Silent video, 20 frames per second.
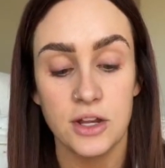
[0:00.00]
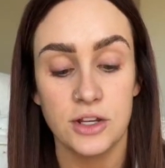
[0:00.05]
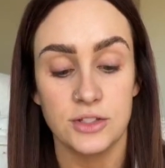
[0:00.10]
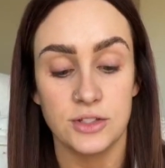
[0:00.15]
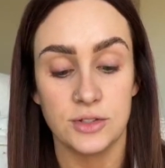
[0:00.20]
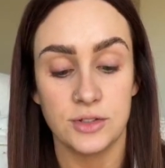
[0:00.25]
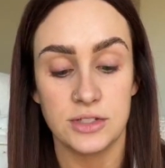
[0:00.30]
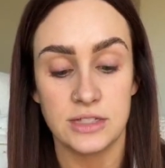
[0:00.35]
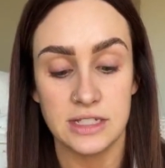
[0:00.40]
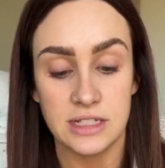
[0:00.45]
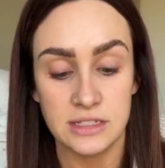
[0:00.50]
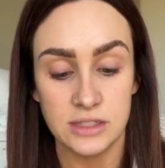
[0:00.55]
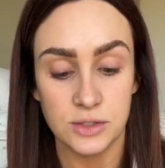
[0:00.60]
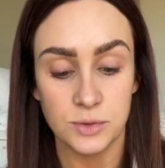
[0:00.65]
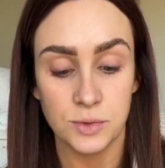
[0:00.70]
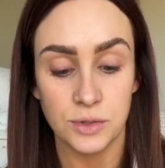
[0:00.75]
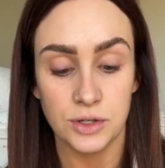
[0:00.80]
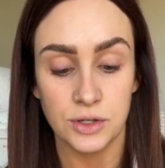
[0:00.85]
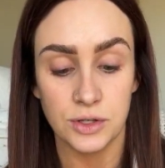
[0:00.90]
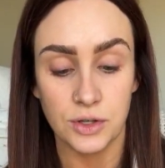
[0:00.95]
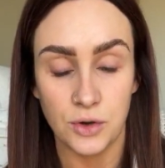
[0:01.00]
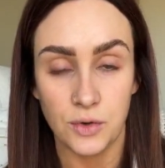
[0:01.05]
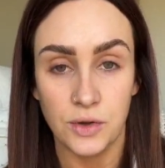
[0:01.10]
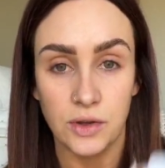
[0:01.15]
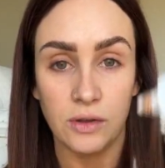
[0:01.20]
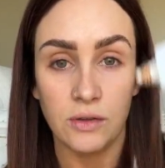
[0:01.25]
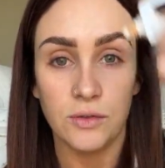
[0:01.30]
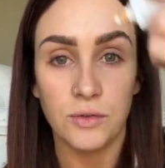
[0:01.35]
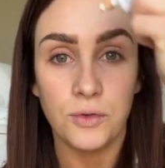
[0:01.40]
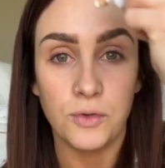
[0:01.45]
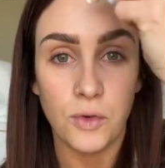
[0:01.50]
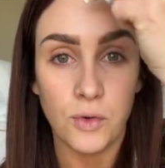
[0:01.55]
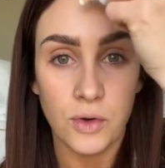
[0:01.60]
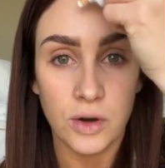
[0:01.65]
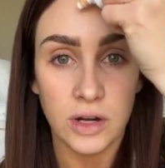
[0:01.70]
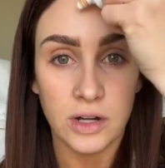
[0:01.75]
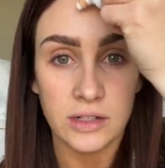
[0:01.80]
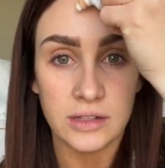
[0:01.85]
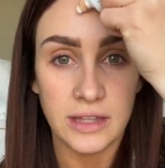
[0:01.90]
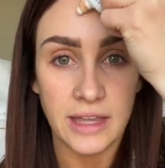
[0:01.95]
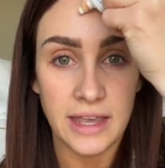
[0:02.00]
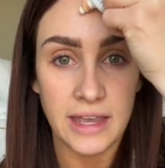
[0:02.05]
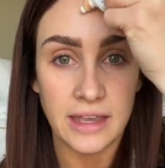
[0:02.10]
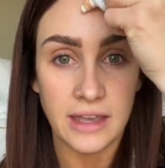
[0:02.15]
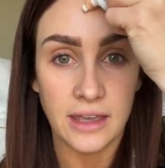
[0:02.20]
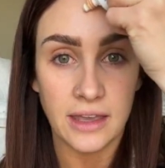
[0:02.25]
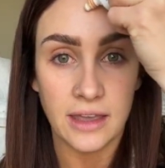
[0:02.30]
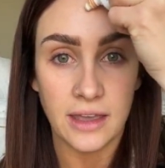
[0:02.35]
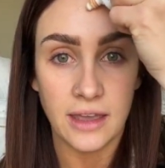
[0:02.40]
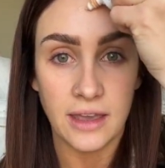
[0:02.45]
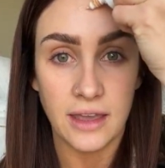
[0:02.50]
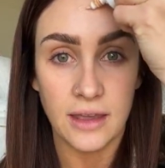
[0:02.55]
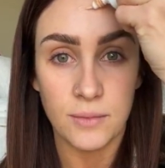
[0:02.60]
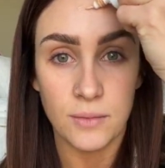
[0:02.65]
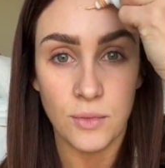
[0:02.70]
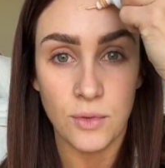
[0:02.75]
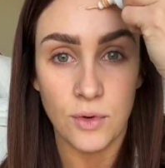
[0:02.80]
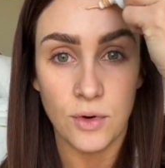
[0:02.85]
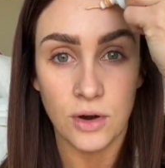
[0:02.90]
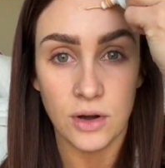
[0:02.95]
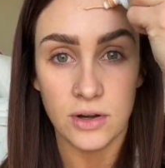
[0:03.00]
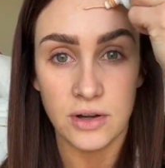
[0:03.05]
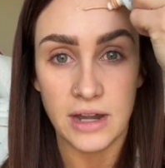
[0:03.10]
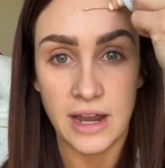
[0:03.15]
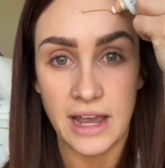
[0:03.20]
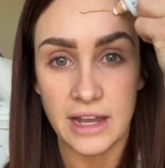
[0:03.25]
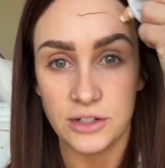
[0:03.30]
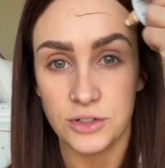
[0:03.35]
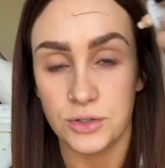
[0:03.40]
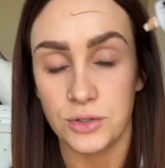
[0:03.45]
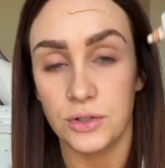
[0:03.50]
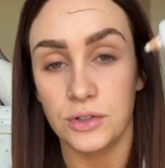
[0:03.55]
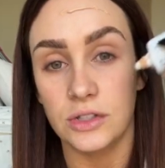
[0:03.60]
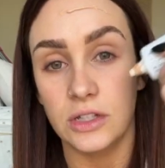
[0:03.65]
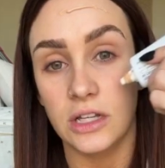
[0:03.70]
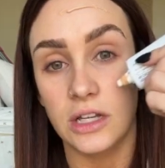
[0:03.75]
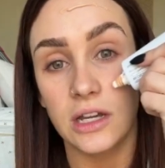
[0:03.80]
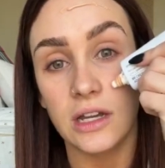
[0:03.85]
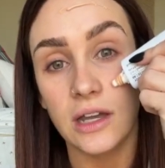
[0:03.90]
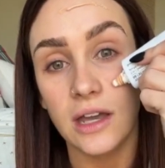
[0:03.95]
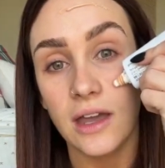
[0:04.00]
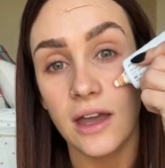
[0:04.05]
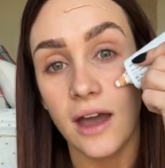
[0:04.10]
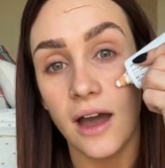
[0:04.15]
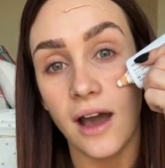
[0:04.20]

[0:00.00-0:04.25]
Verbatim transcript: So since we're going for like a more natural look,